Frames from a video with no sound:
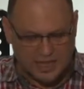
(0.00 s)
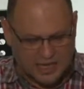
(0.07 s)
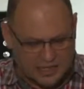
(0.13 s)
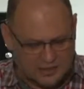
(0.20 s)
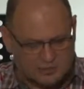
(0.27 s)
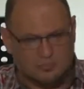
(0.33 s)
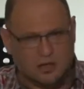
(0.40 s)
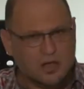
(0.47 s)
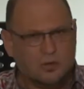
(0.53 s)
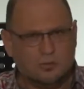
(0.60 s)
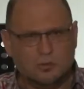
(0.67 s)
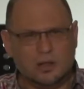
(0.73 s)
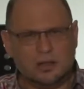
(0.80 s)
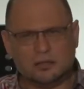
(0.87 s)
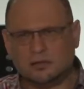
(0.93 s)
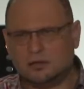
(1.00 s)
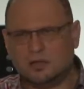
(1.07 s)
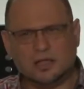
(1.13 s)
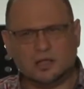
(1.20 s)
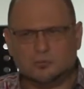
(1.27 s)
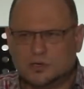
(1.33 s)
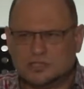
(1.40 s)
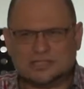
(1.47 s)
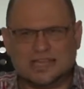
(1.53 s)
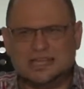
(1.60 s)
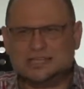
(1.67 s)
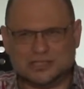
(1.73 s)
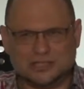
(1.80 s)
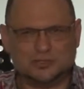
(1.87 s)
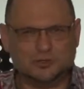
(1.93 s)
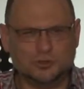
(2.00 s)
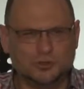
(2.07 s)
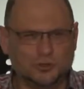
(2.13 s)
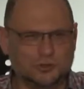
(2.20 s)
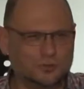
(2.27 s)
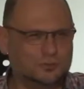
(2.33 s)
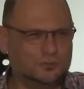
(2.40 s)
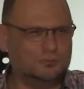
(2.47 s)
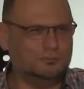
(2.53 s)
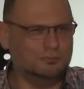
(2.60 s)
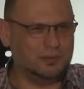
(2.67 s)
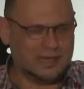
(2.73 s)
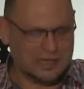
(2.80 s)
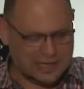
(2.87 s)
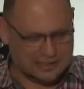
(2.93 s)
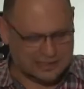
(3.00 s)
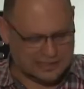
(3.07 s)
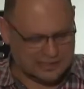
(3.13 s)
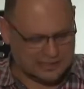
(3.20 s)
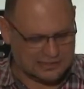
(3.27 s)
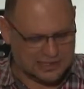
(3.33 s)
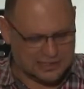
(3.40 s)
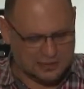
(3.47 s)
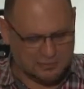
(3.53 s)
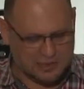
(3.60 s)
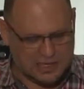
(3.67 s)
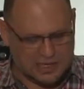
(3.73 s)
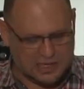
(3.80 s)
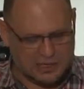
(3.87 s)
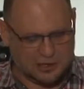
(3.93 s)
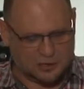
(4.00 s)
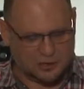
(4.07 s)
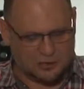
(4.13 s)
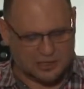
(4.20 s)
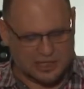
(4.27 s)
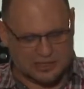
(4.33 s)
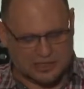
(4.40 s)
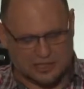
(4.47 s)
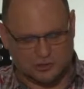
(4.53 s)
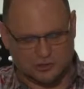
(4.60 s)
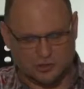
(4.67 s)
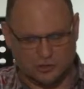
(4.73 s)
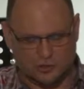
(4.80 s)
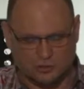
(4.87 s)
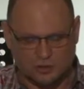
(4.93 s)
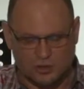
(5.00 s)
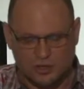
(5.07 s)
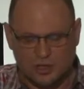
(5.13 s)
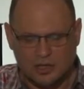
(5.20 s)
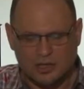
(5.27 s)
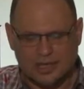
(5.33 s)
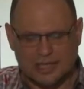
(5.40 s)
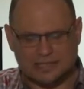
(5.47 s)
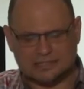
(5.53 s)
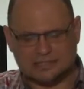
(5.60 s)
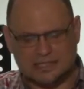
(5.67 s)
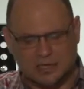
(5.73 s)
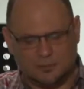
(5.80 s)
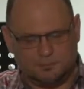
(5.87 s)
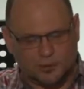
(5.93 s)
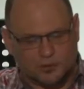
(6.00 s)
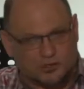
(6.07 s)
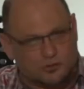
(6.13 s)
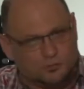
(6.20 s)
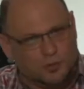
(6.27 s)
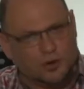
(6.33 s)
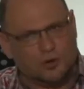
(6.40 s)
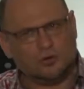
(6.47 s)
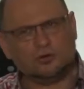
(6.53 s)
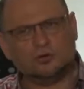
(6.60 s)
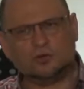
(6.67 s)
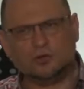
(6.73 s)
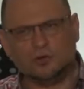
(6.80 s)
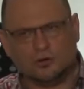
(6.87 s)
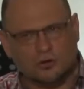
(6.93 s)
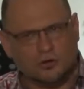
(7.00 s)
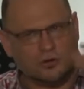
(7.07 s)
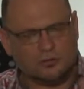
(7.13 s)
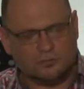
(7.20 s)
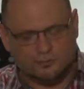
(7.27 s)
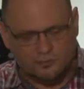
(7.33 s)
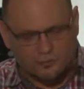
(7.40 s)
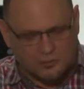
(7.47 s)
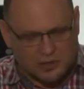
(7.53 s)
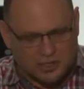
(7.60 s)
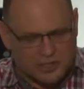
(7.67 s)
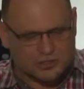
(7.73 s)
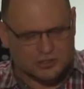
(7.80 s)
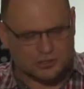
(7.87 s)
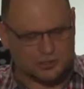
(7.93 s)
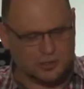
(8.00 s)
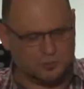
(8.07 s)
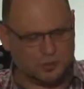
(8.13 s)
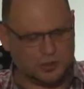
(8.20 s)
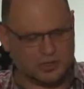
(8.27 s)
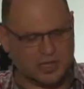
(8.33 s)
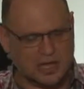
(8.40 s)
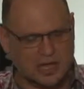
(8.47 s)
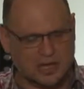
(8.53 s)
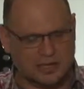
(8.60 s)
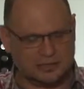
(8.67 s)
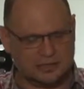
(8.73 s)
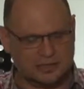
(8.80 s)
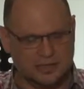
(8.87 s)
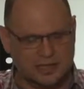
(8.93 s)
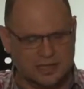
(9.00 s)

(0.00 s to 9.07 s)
In, well, it was easy to be like this. In the beginning, you think that you can still postpone your relationship with God.